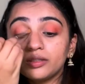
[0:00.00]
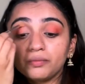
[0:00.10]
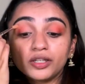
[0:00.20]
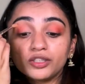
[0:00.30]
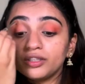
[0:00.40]

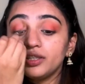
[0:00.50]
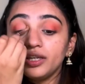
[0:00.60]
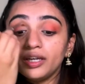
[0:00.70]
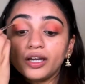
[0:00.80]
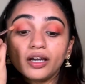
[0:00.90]
smudge
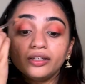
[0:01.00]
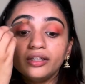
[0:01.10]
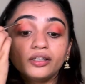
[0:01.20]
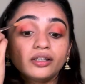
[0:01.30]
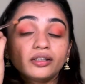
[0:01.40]
the
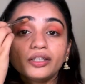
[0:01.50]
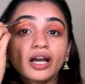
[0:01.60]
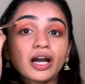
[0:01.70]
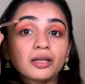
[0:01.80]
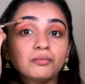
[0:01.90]
near the
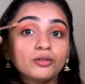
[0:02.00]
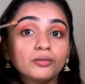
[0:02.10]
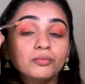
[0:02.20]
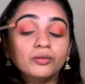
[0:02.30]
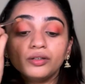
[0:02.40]
eyebrow
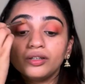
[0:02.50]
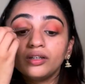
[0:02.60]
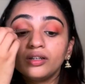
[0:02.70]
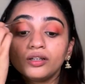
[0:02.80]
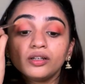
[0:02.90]
bone
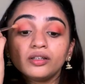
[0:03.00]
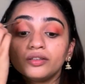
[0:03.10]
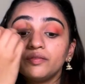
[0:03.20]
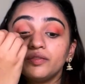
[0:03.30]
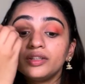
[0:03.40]

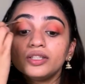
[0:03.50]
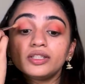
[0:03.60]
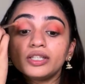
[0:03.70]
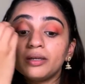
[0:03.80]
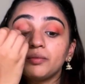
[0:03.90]
with the
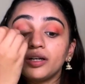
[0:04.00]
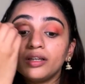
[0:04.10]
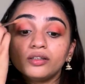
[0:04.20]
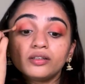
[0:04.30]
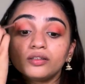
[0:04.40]
same color.